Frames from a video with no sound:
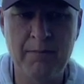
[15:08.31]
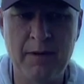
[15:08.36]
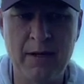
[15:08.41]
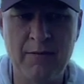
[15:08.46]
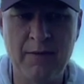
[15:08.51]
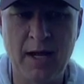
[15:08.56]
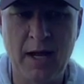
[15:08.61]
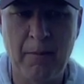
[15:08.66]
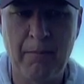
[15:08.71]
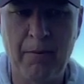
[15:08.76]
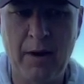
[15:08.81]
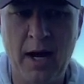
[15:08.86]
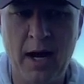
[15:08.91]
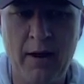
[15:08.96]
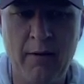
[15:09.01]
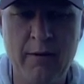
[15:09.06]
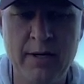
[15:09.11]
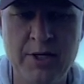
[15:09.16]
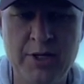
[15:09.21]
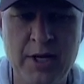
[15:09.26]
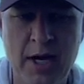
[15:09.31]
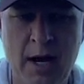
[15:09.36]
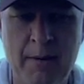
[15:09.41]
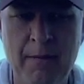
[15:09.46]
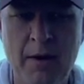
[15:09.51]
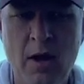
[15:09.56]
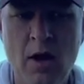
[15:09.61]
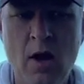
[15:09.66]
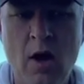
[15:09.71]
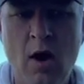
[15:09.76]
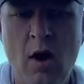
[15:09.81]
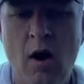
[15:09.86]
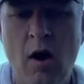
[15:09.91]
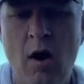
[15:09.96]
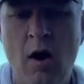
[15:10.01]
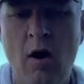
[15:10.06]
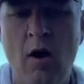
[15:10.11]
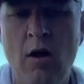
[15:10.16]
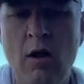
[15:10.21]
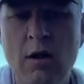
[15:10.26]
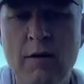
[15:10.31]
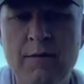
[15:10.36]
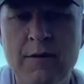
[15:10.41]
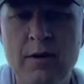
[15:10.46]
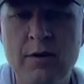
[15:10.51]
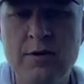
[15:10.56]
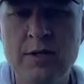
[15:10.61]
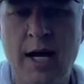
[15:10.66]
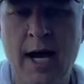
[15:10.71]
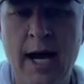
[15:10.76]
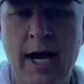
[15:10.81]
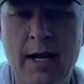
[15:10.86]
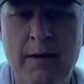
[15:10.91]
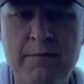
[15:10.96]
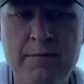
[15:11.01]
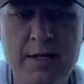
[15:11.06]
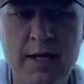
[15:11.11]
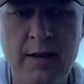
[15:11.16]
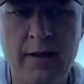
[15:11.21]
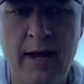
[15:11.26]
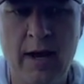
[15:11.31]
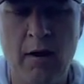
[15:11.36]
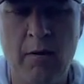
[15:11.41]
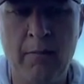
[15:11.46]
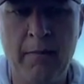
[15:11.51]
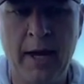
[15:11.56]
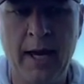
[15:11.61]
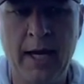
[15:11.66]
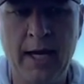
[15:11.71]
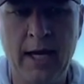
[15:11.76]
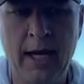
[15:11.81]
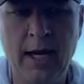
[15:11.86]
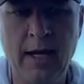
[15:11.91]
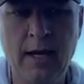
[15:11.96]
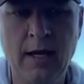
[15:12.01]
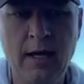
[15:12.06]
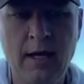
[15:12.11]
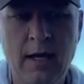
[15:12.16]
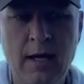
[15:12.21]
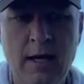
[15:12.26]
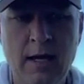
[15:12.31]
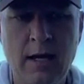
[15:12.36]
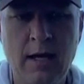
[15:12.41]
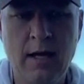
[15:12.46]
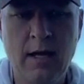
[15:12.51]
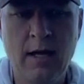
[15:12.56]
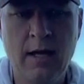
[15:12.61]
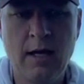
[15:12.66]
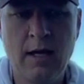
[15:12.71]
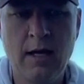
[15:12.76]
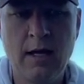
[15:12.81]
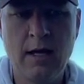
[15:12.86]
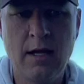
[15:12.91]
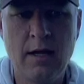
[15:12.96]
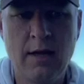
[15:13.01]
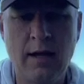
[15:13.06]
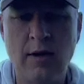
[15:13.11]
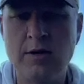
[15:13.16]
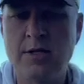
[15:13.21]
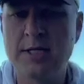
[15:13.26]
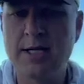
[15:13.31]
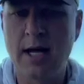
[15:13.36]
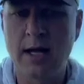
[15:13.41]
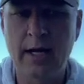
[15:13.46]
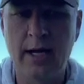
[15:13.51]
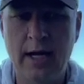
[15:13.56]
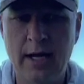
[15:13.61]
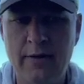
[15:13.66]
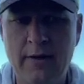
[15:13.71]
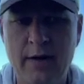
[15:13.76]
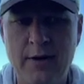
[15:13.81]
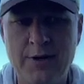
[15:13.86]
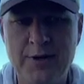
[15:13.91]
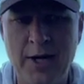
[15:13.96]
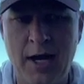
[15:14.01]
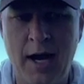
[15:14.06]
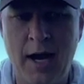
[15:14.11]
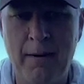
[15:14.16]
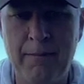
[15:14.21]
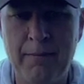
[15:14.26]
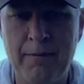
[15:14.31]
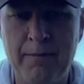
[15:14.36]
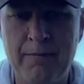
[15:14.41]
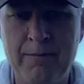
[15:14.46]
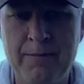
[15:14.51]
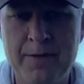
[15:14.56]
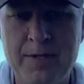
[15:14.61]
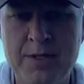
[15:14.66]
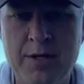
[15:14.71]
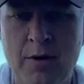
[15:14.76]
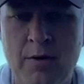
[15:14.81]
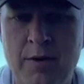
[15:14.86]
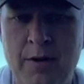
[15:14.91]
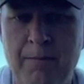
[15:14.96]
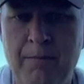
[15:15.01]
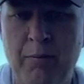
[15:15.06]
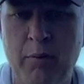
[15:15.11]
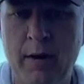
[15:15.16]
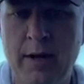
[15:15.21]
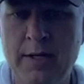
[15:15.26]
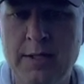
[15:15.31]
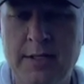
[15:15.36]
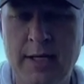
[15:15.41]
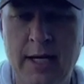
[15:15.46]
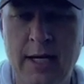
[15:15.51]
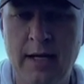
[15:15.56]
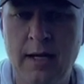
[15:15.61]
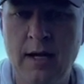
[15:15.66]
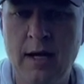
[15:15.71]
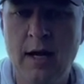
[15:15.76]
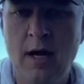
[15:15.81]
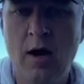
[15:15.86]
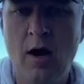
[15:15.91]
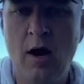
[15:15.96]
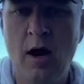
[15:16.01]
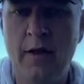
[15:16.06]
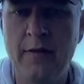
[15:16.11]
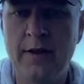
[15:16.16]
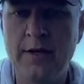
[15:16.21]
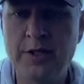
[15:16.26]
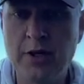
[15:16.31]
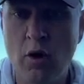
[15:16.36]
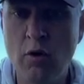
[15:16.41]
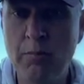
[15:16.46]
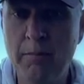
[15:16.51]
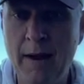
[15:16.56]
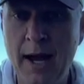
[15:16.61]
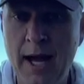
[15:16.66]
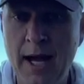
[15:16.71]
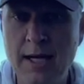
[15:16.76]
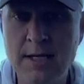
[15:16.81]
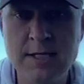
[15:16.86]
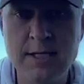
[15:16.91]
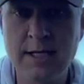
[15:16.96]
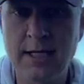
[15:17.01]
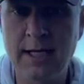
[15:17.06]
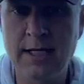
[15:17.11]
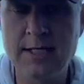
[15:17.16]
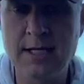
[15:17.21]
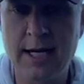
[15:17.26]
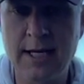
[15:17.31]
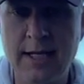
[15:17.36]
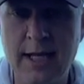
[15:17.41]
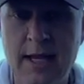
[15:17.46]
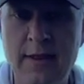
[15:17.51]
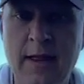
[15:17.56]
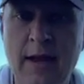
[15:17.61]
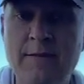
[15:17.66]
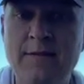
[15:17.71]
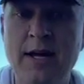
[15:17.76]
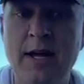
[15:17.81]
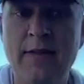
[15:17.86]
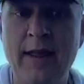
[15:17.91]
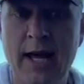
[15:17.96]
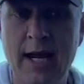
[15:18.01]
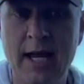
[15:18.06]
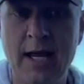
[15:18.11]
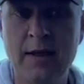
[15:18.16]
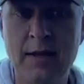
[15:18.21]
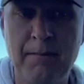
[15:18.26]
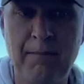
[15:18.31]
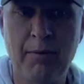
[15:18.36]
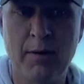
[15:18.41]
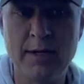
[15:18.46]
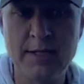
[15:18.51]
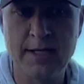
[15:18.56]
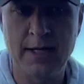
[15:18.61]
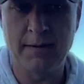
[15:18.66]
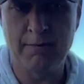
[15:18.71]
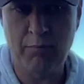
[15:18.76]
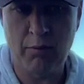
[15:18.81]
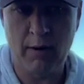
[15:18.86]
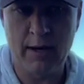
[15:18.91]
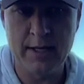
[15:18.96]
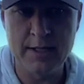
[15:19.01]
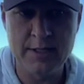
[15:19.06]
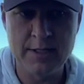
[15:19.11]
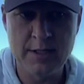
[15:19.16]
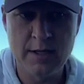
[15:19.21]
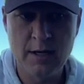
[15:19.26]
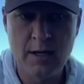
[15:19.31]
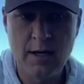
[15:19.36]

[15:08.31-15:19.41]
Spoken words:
They've got a pottery shop. All of those items that they are making, they're selling in their shop. So the printing on the tote bags and things like that, they've done that in the printing press.